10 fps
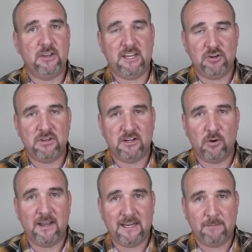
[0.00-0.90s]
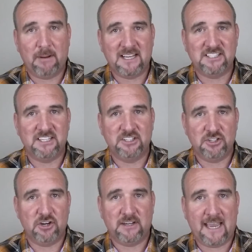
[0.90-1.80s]
and you can go ahead and deposit into
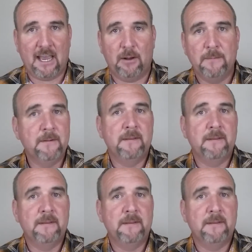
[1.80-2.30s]
your account.